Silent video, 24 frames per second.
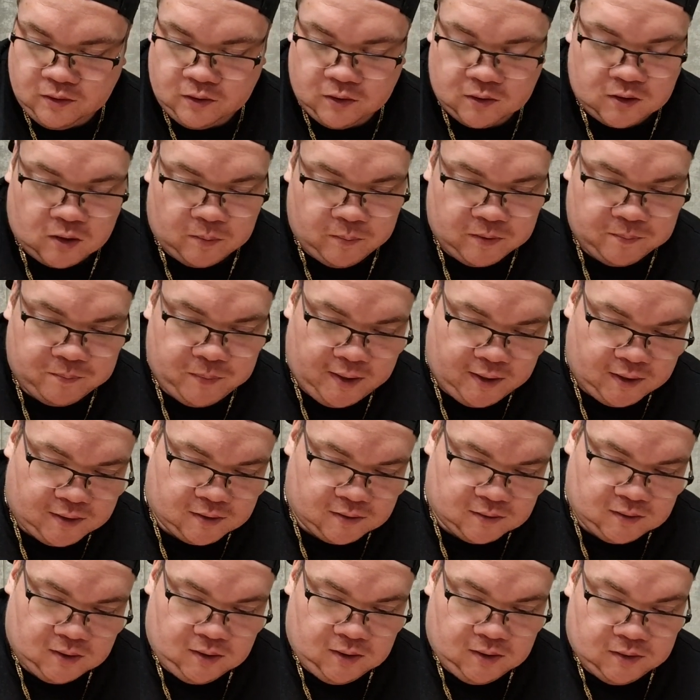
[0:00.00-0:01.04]
They're coming back
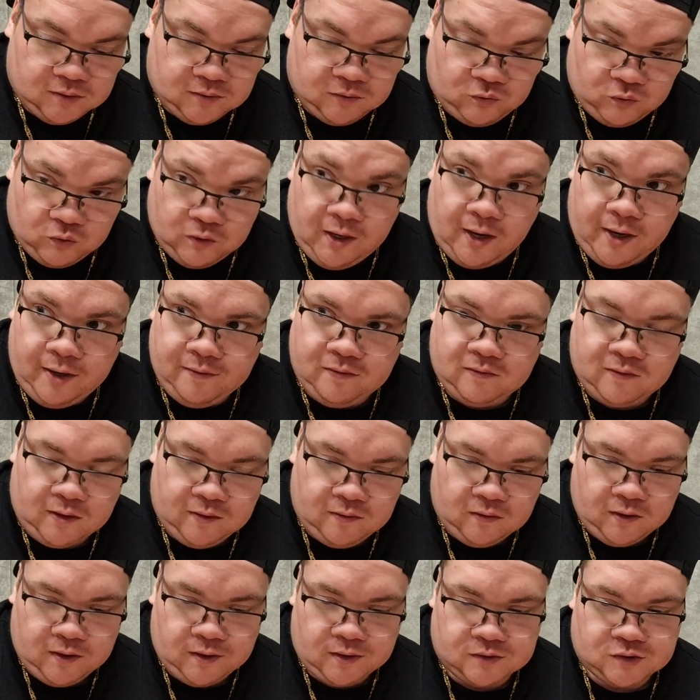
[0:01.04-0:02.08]
tonight, I
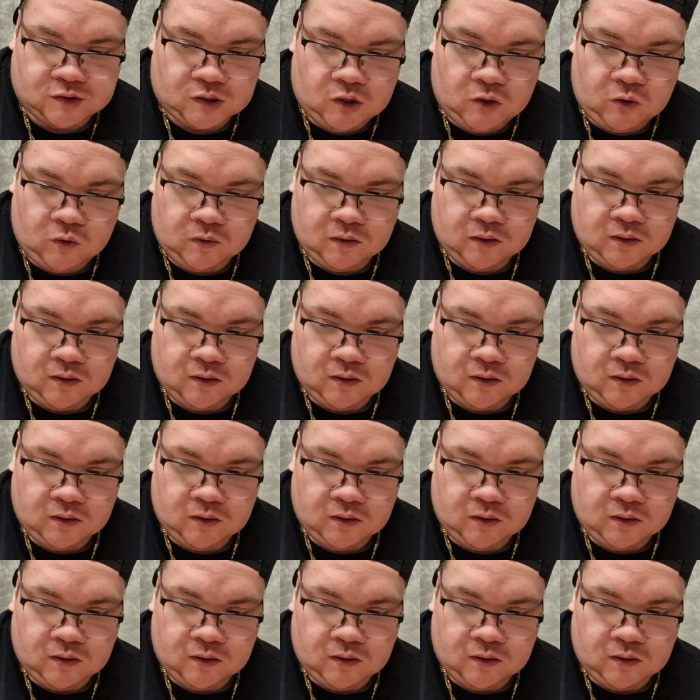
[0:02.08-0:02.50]
think. So